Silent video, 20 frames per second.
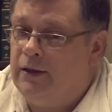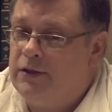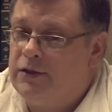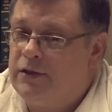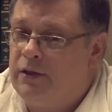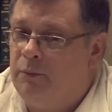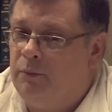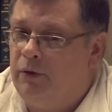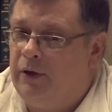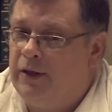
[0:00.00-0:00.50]
In
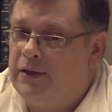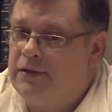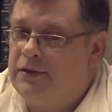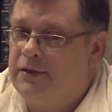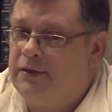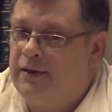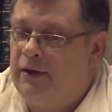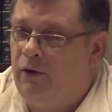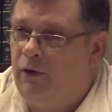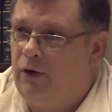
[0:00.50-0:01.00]
some
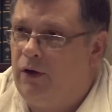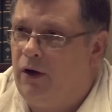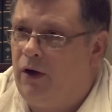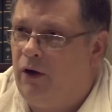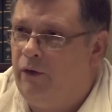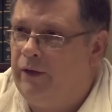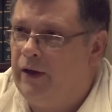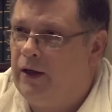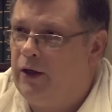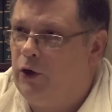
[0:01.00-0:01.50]
places, they'll
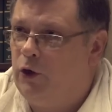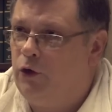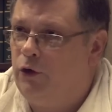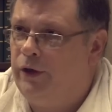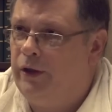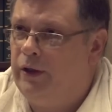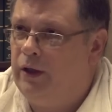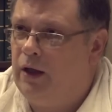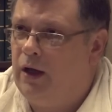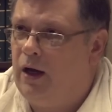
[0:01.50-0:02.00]
call that a
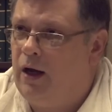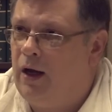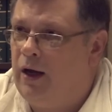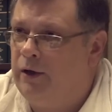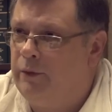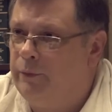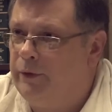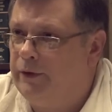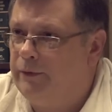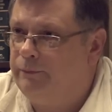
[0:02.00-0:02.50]
green
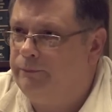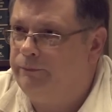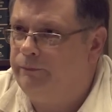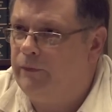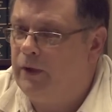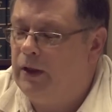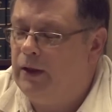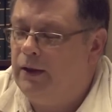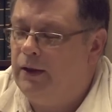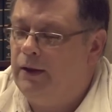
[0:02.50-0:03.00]
economy.
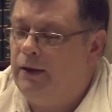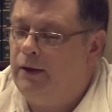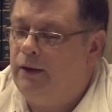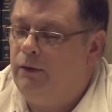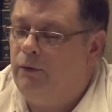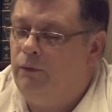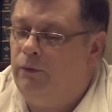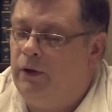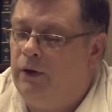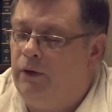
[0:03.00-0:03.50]

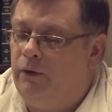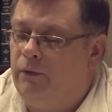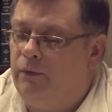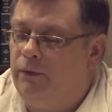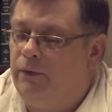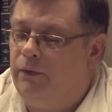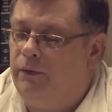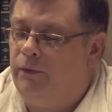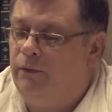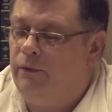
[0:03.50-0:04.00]
Well,
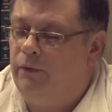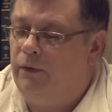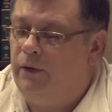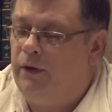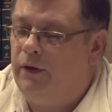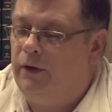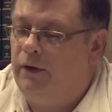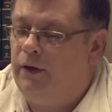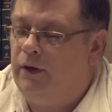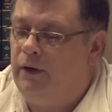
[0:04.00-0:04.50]

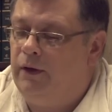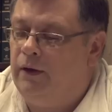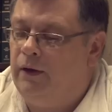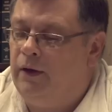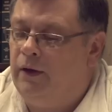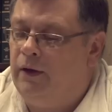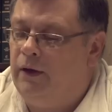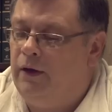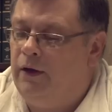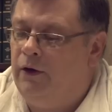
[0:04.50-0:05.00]
in
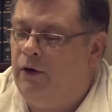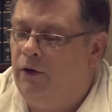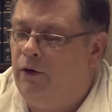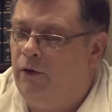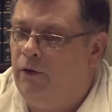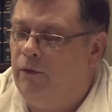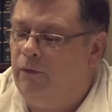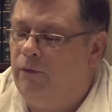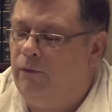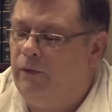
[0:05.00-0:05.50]

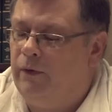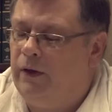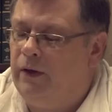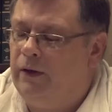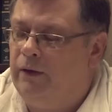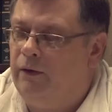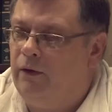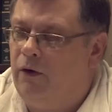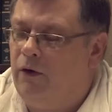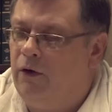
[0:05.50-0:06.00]
here,
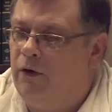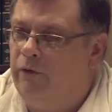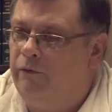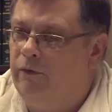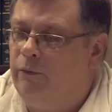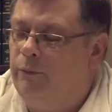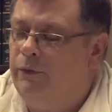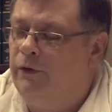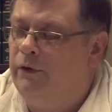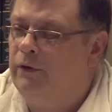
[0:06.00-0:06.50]
in the heart of
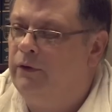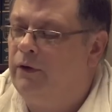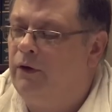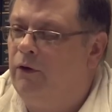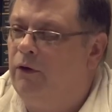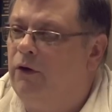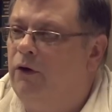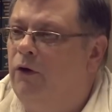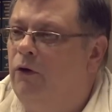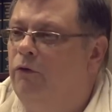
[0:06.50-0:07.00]
the Billion
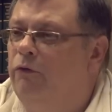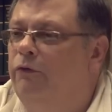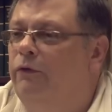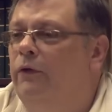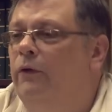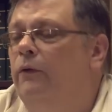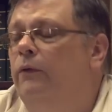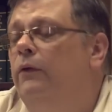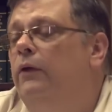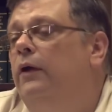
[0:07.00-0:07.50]
Dollar Coal
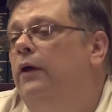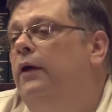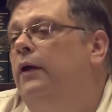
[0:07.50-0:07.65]
Field,